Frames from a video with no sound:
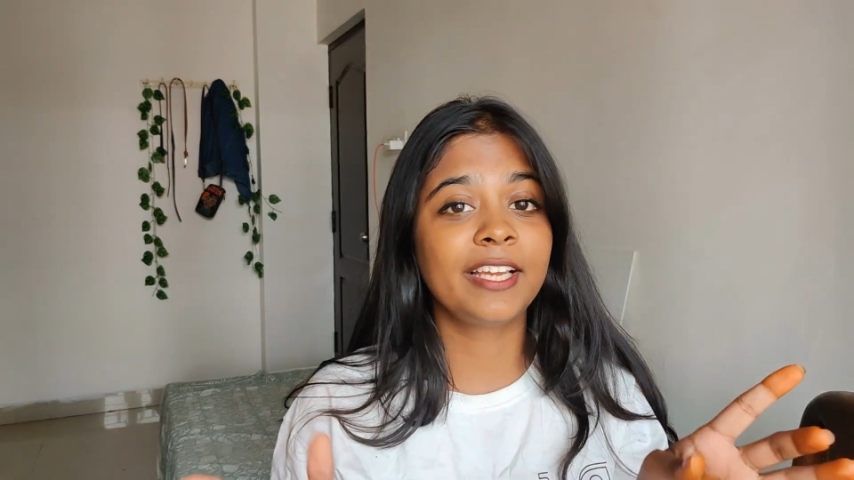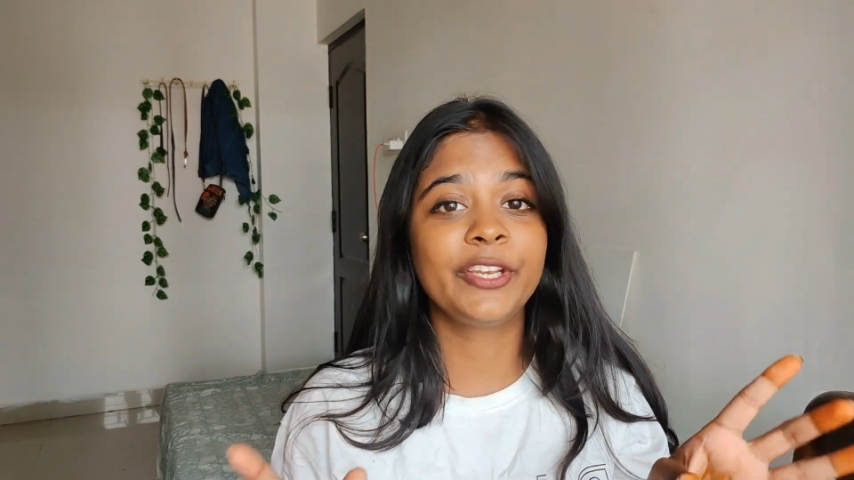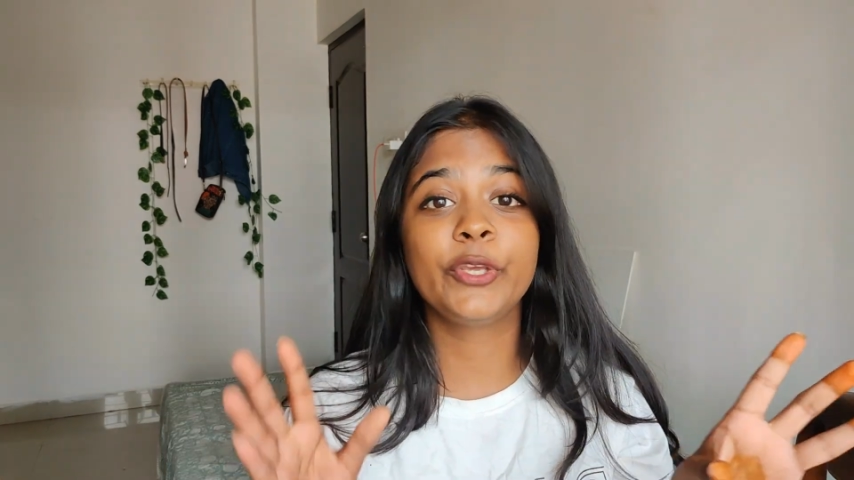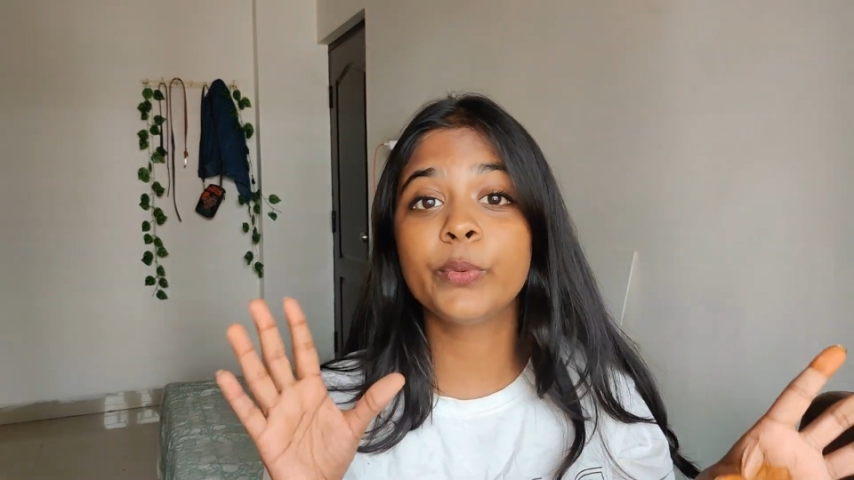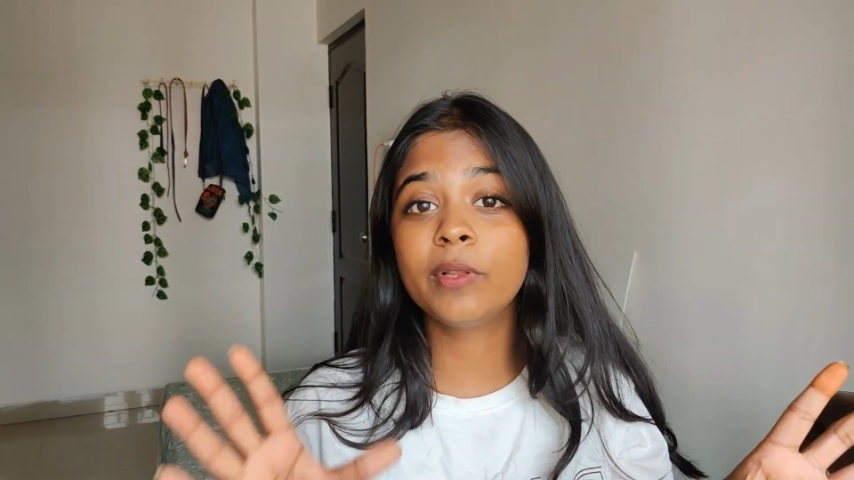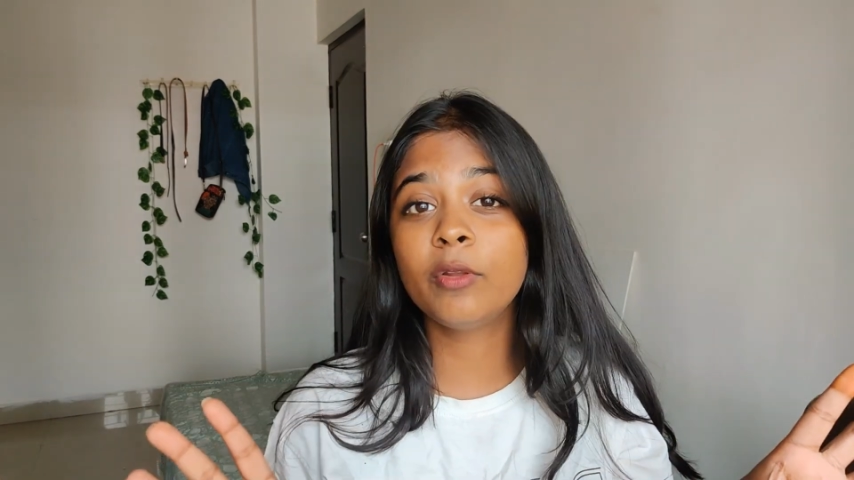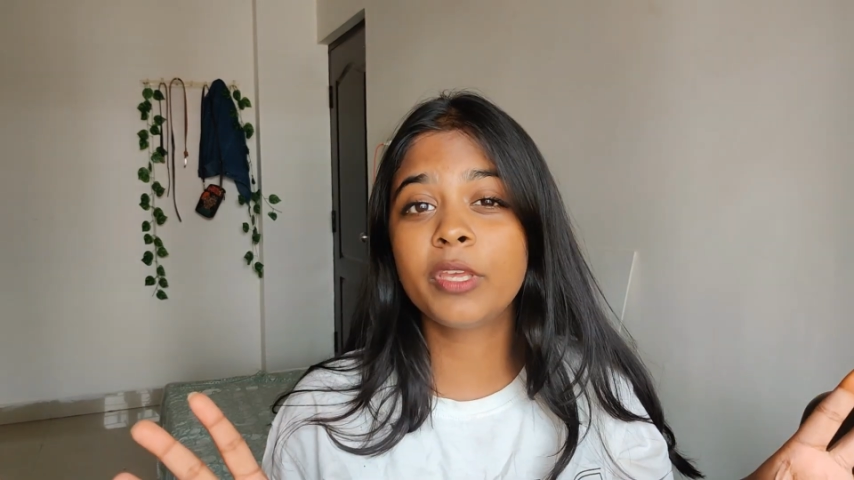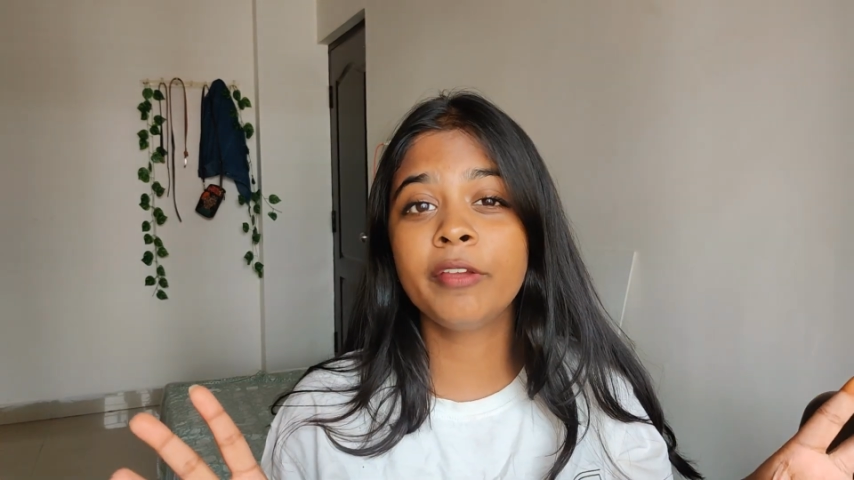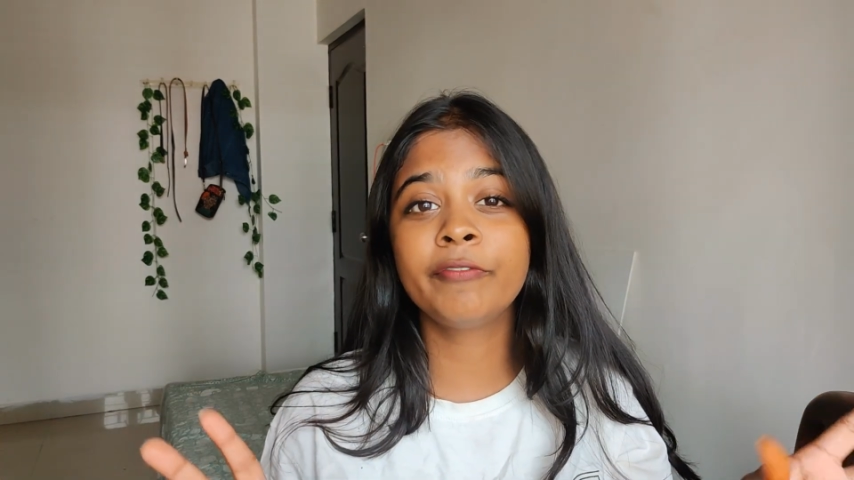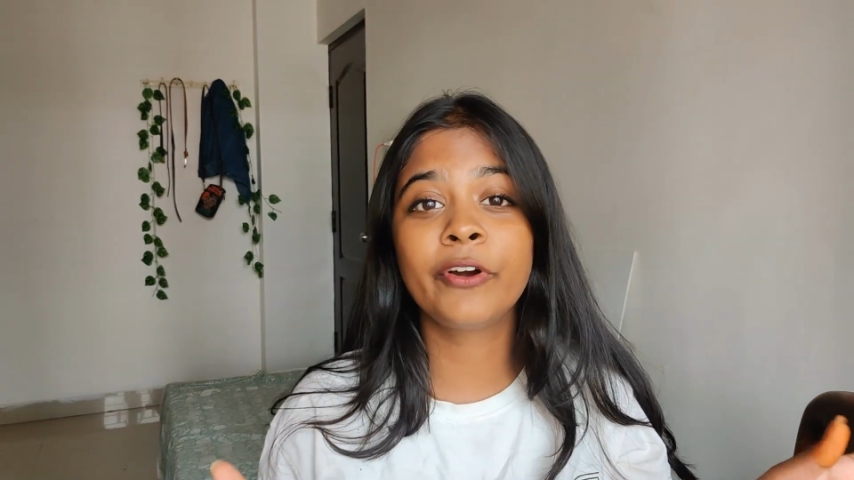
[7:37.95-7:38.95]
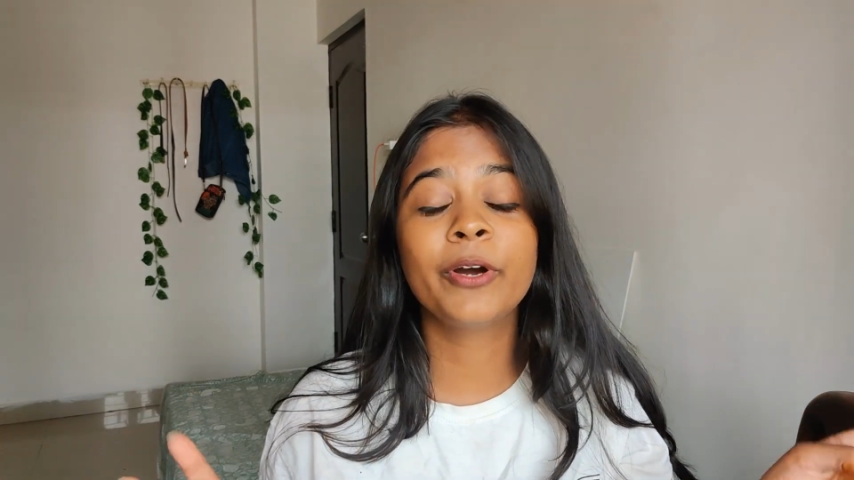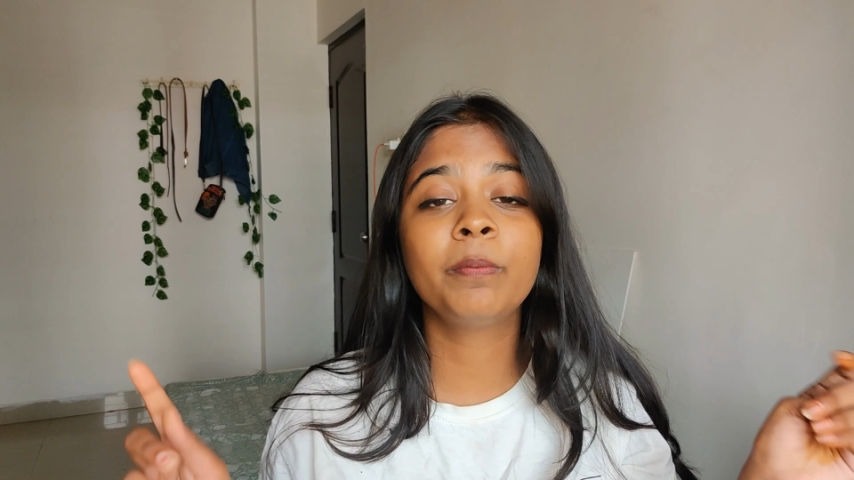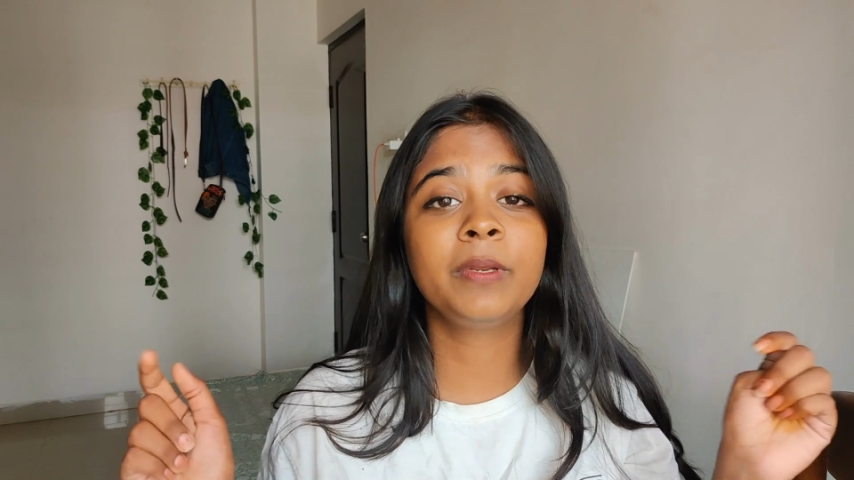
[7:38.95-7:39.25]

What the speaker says: that you were looking for,